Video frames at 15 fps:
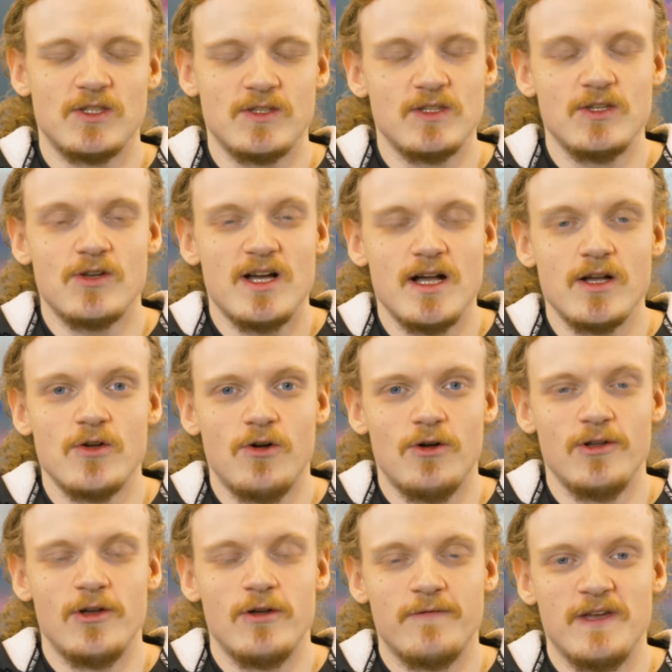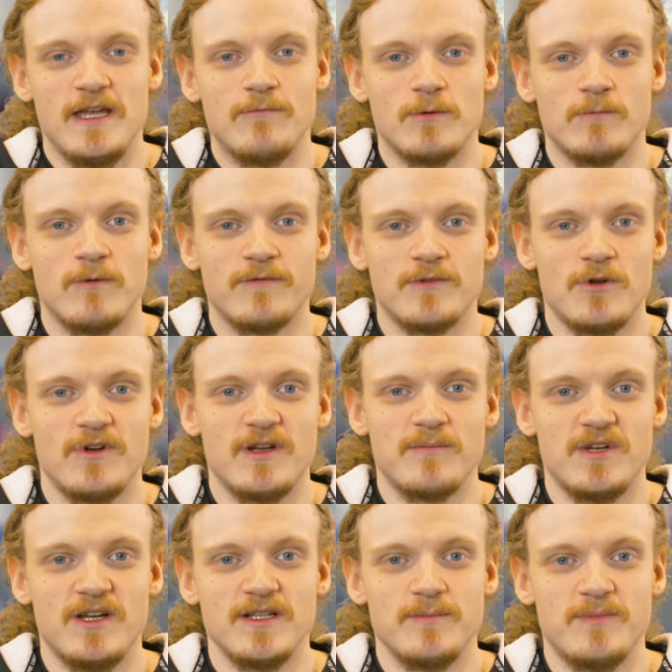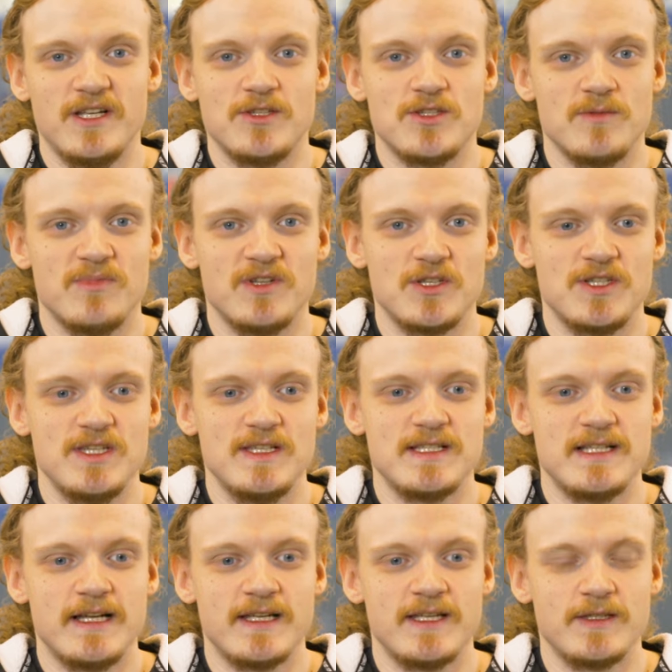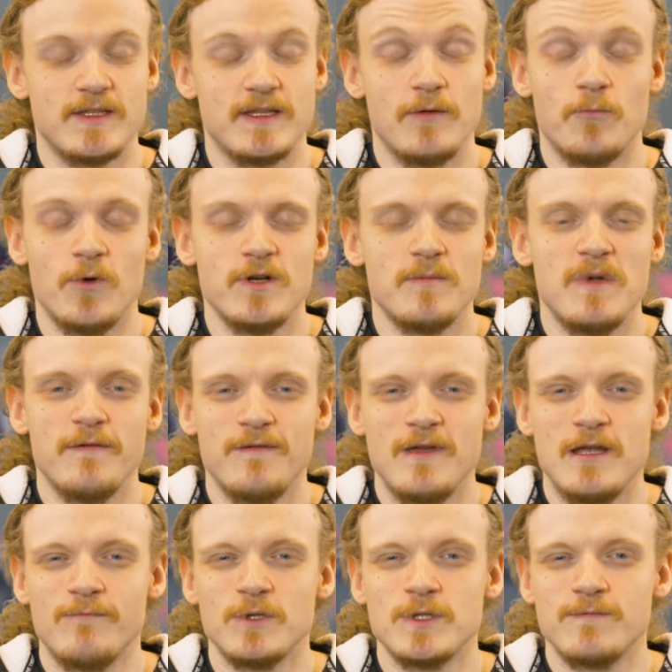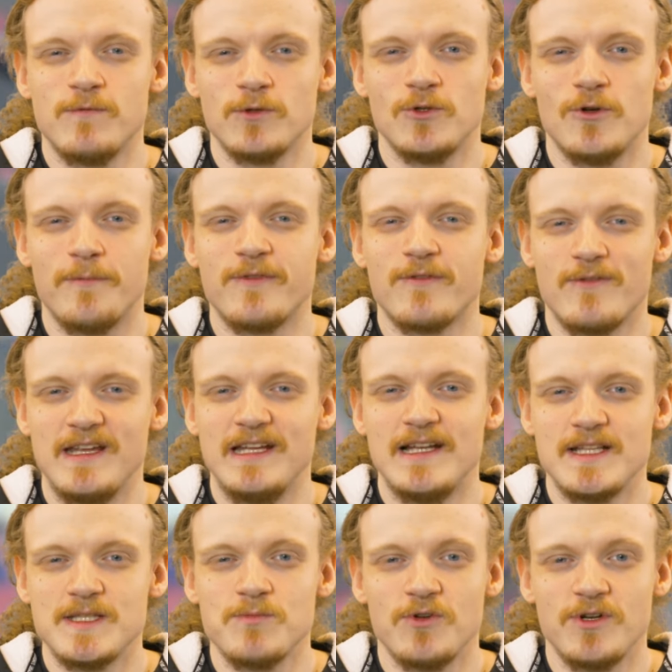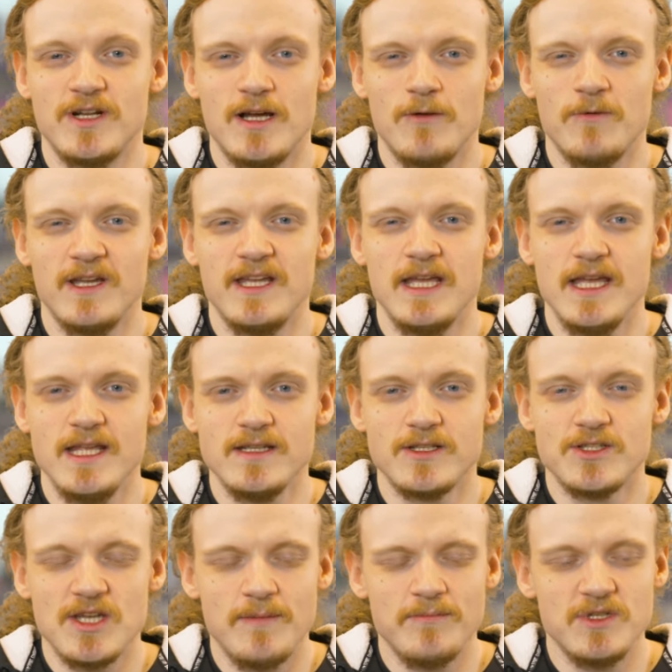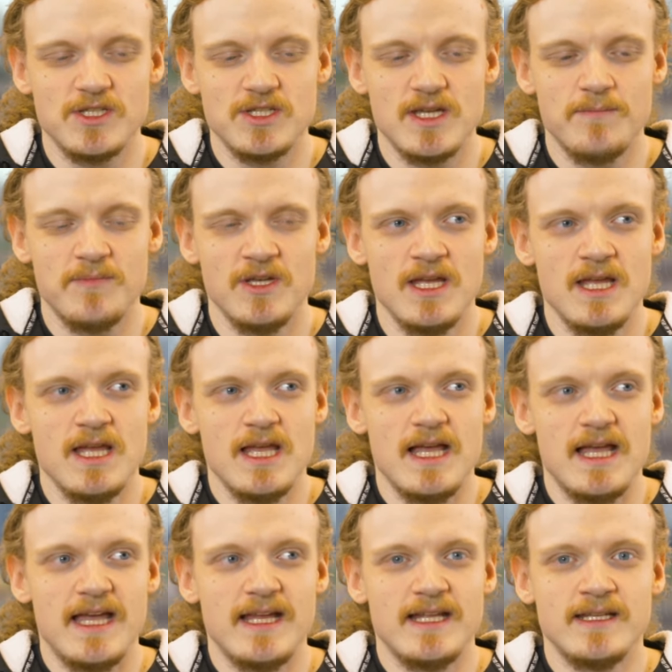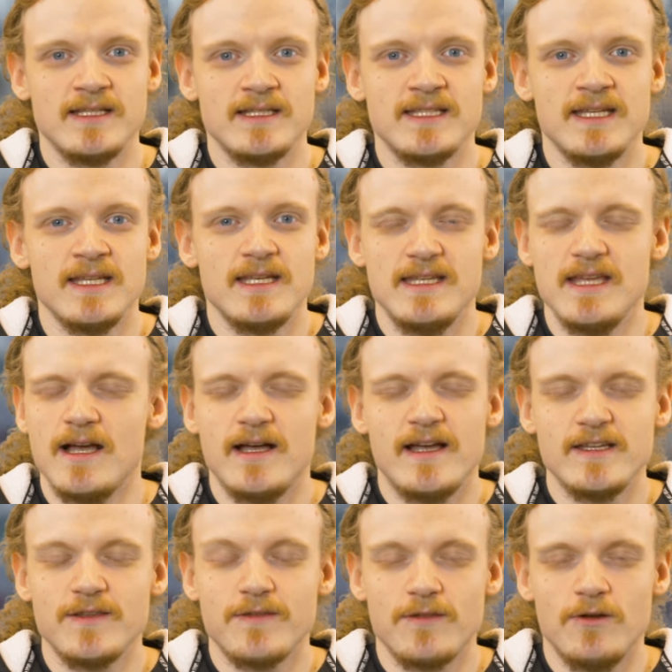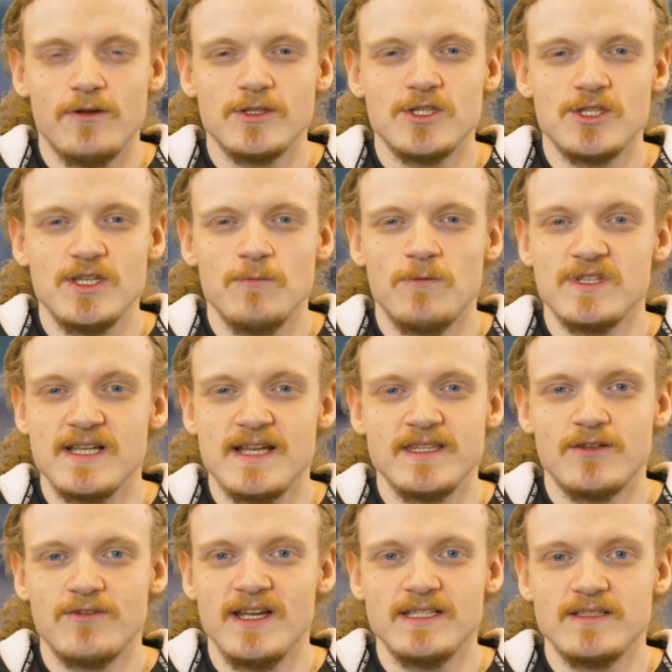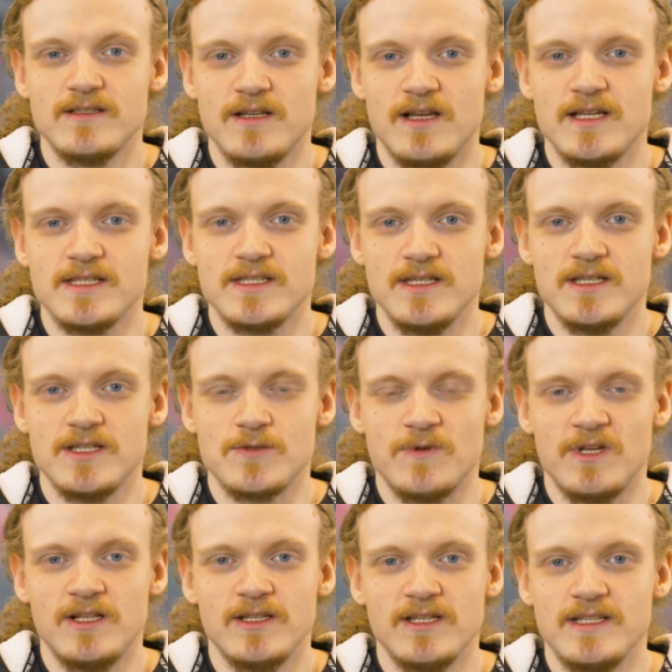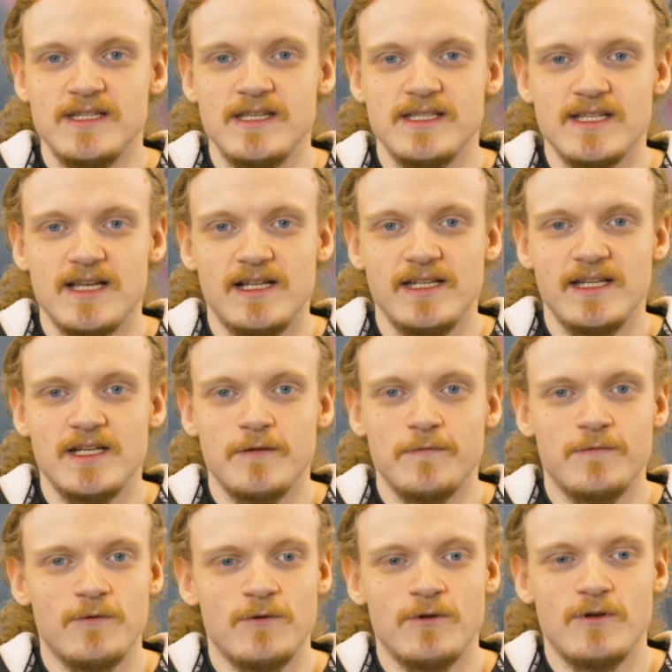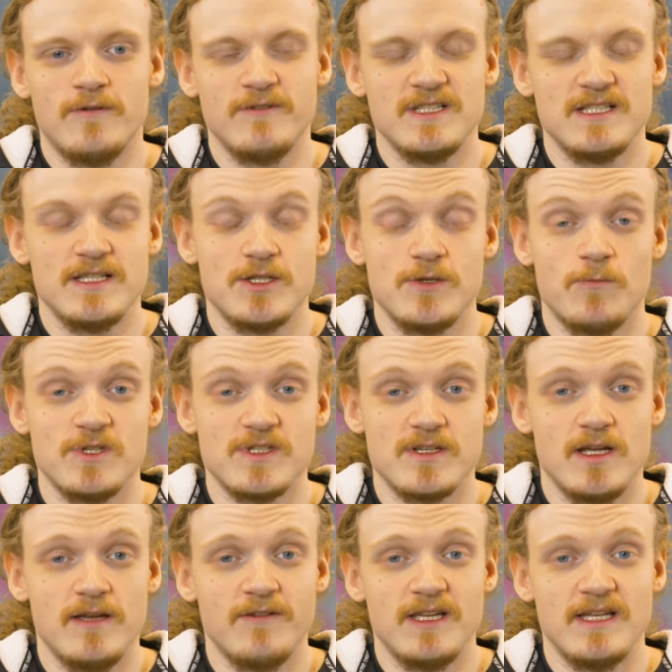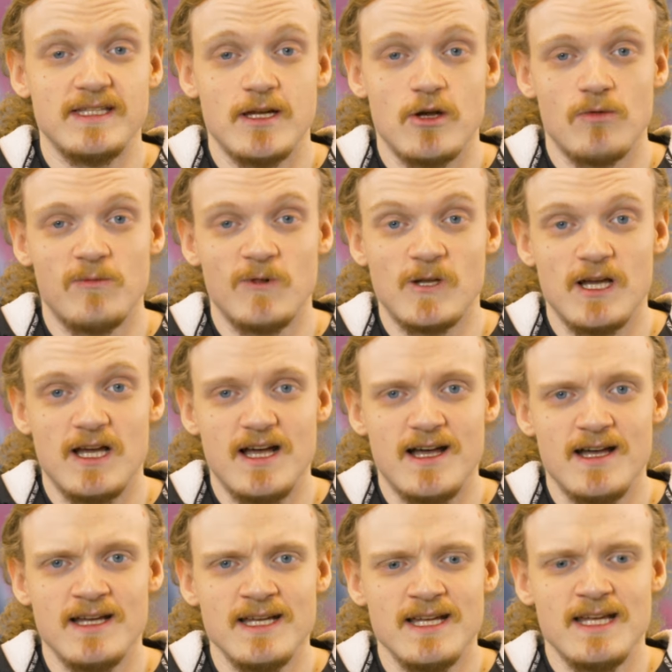you can't call her a favorite with Doriane Pin in the picture, but she's like one of my favorites for top 3, let's put it that way, in the championship. And yeah, I thought she was underrated last year as well in the Italian F4. Obviously, she was driving a terrible car.